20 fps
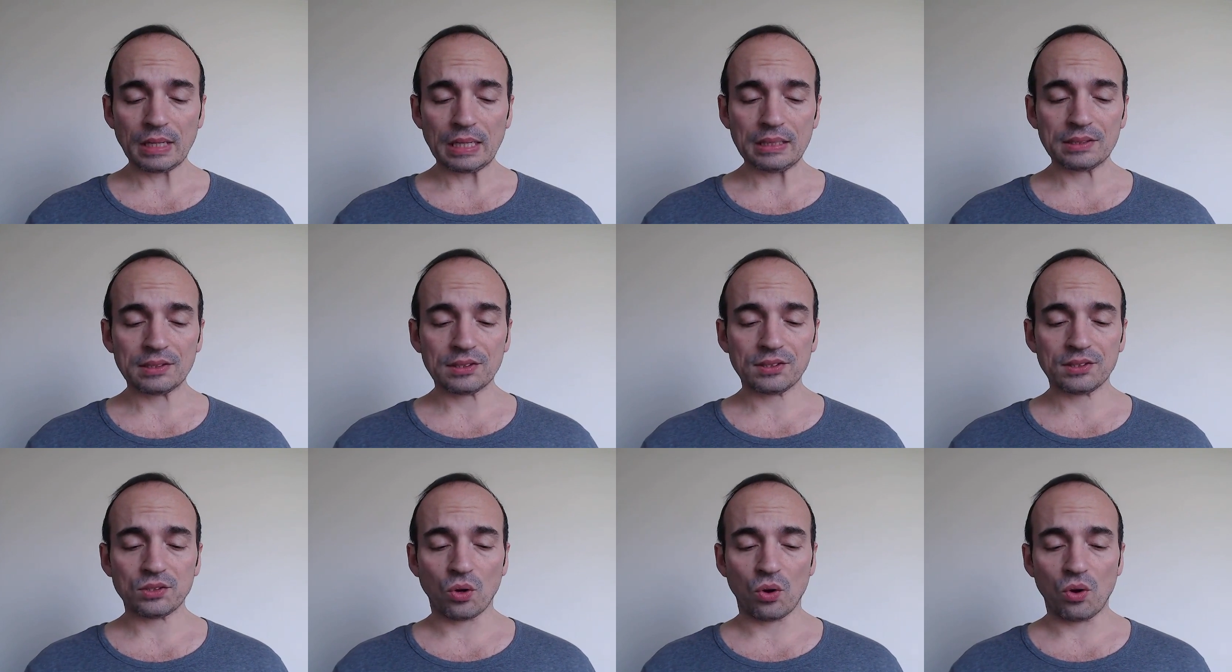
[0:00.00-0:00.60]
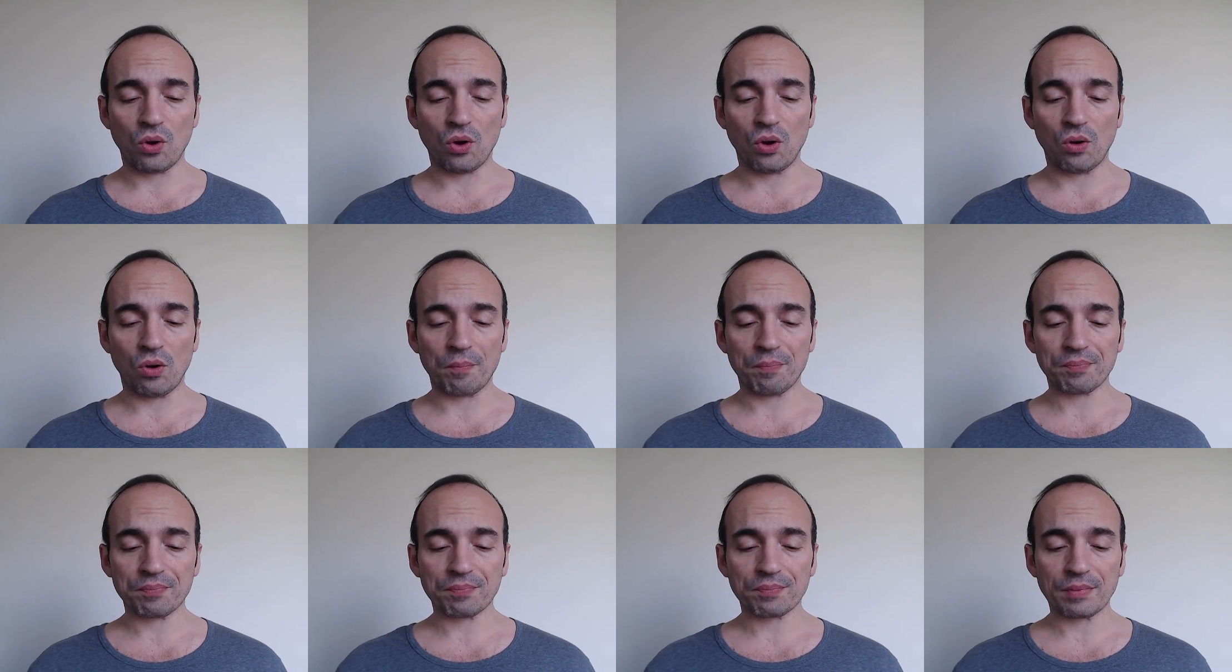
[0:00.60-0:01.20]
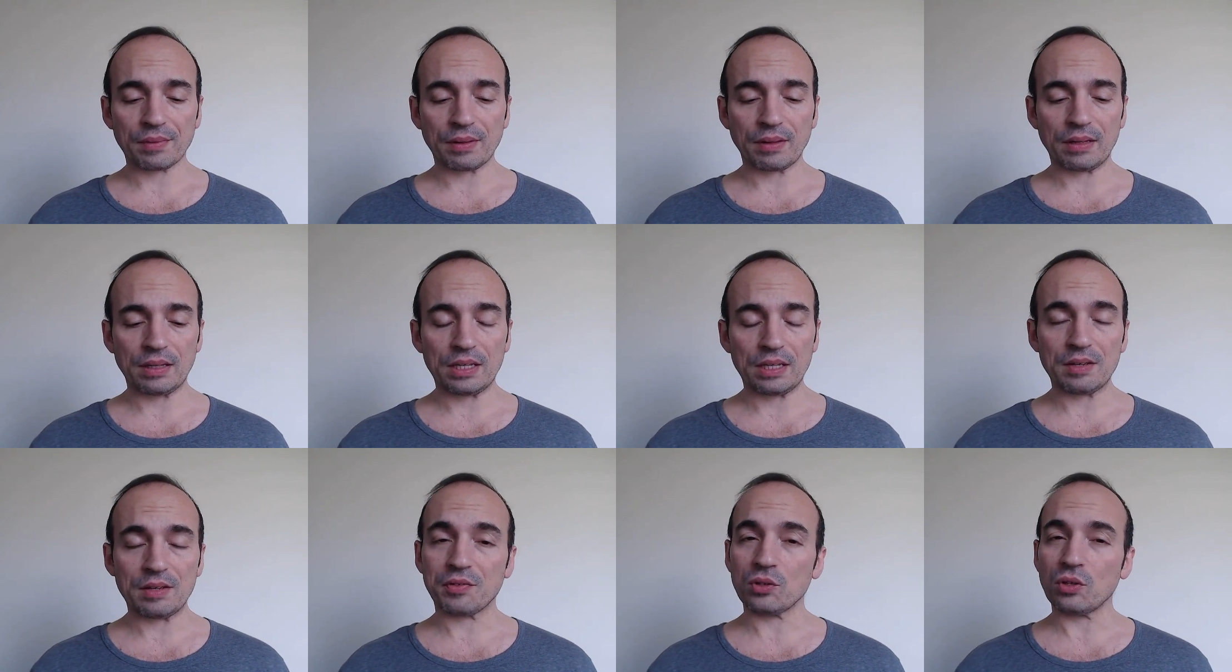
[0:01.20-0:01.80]
so
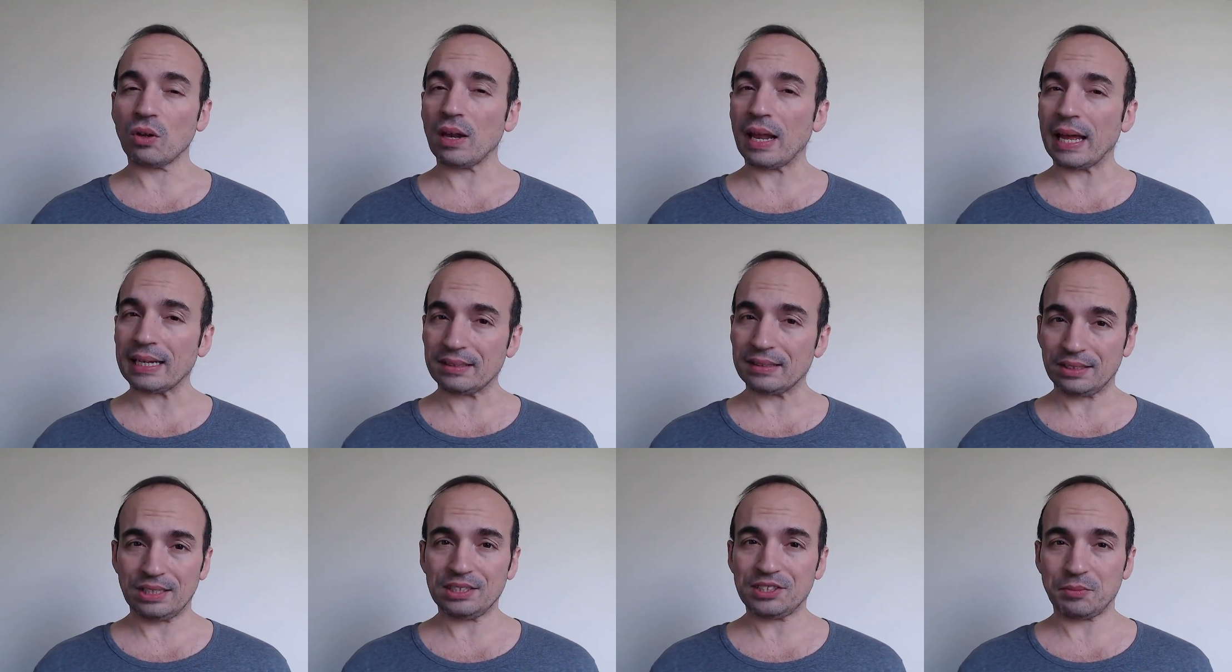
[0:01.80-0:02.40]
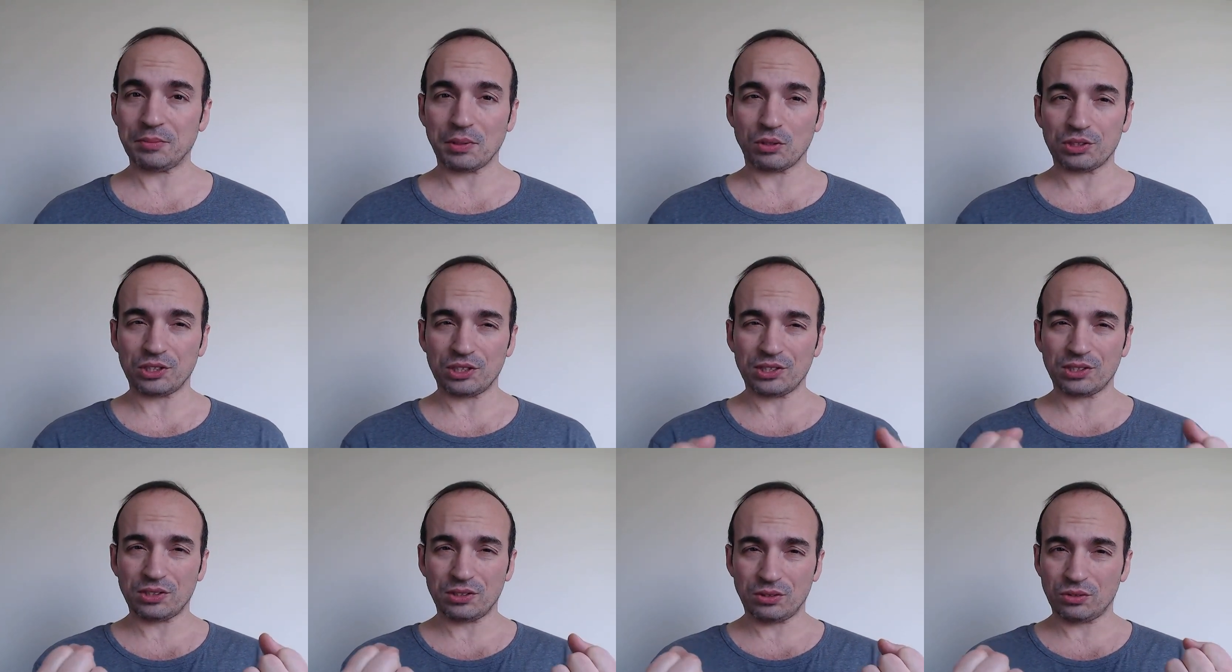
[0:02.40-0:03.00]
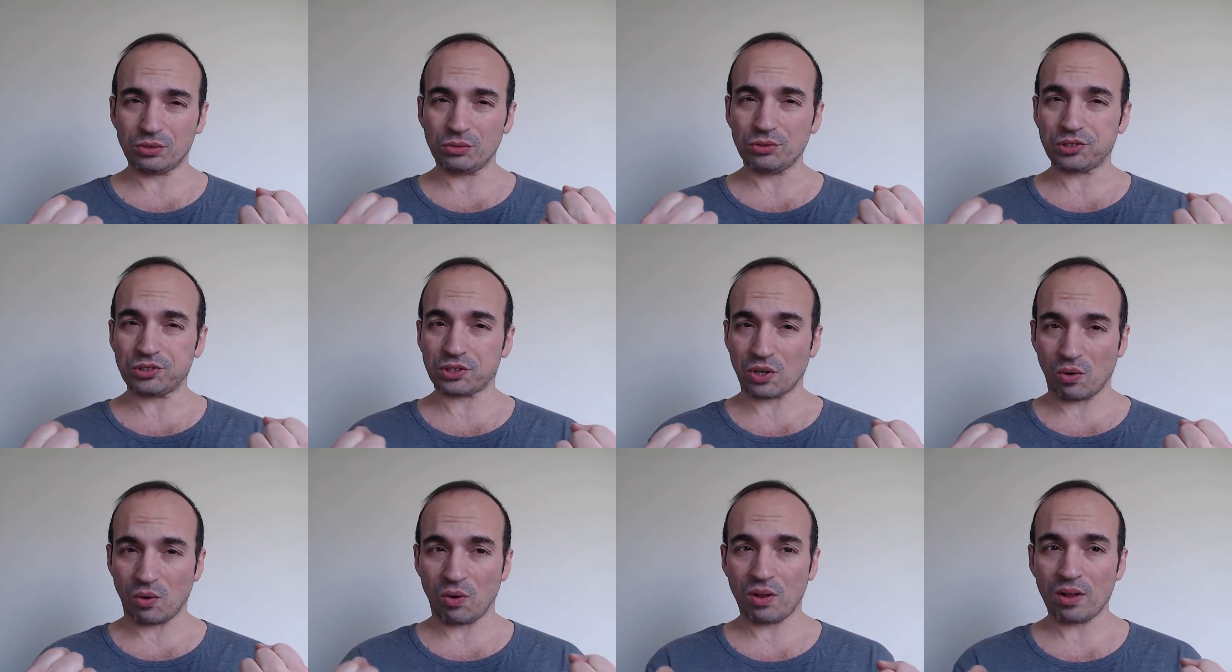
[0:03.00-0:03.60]
if you don't like this because it's too
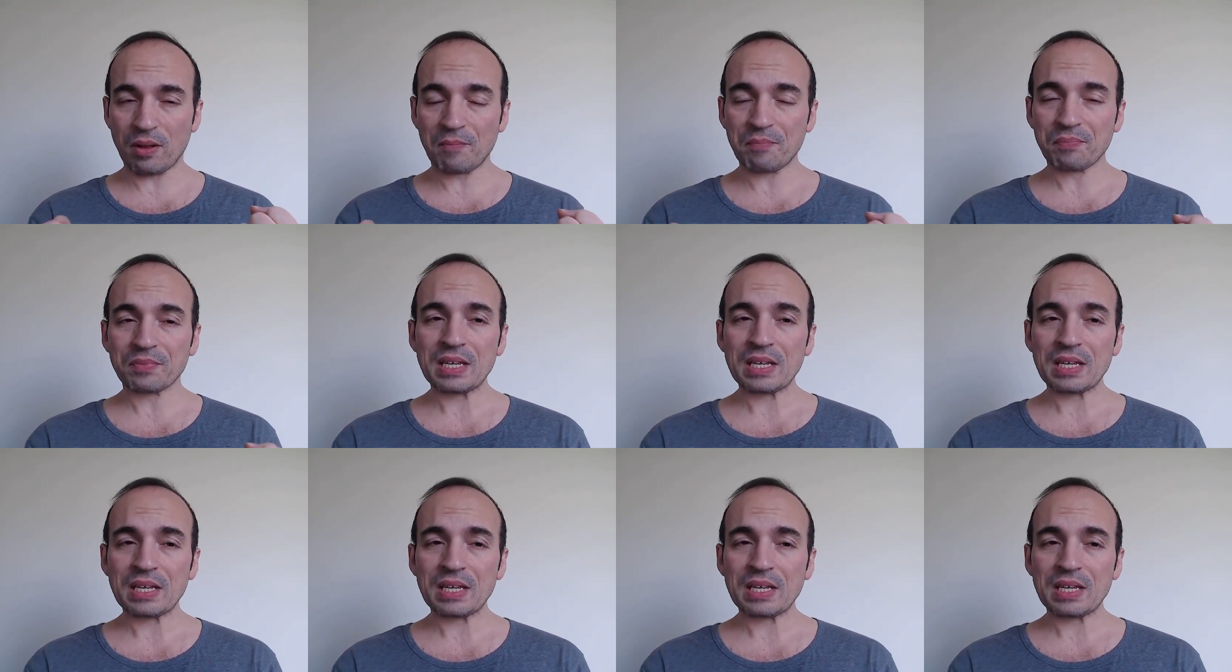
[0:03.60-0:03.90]
strong,